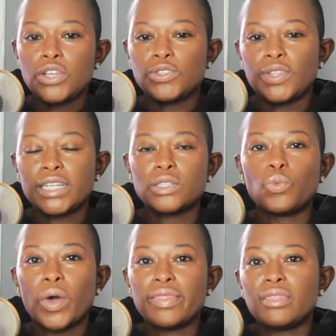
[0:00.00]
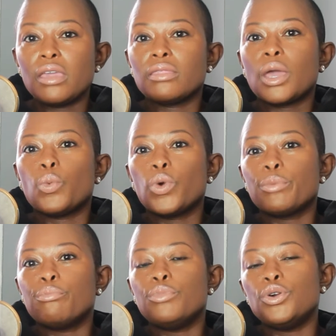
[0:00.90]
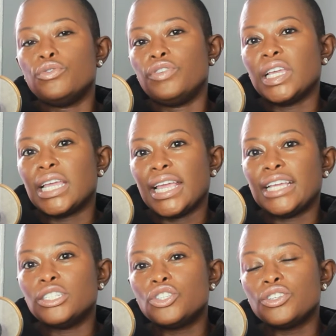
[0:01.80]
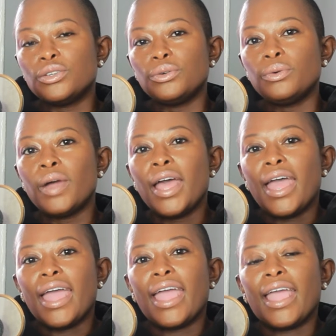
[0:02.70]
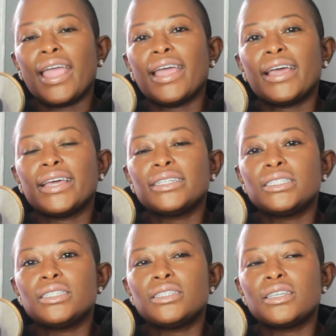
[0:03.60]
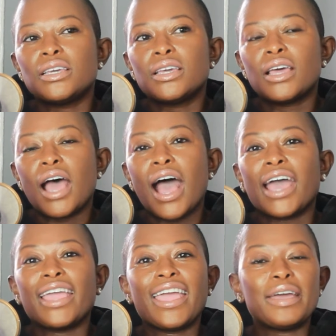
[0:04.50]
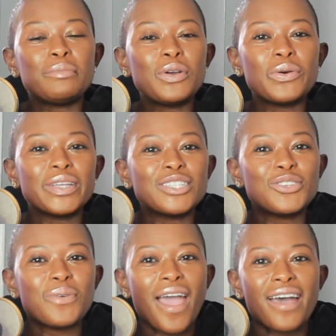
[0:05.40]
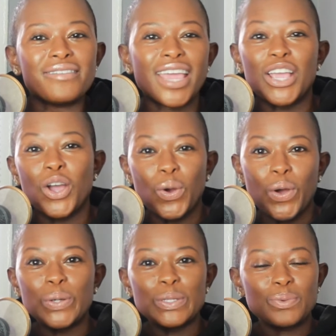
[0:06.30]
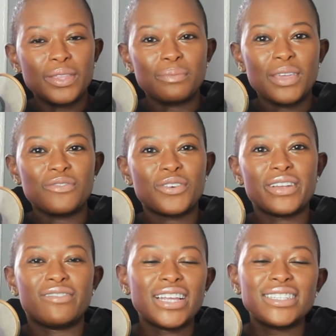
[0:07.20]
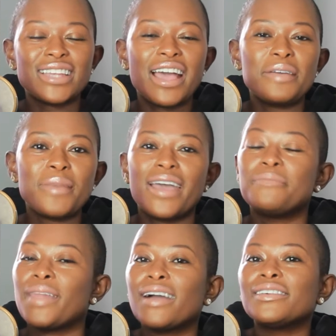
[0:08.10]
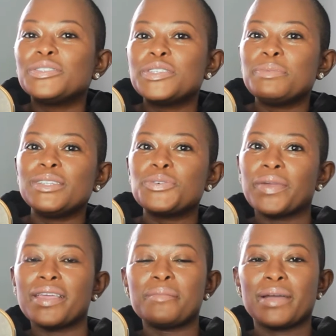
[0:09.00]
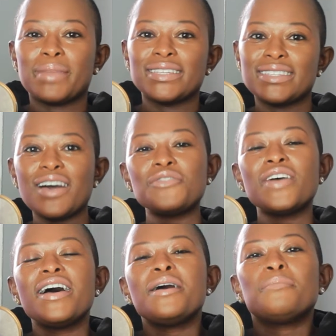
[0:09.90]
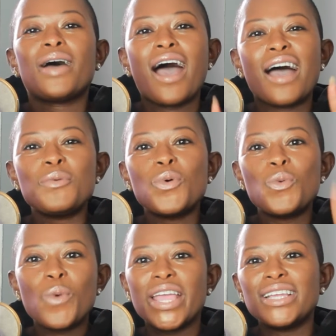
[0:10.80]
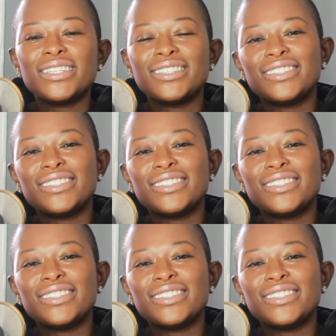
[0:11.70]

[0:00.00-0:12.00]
So that's one thing that we're moving into. And I am going to have a co-host with me for advice time. I am not going to be doing it by myself, but I will wait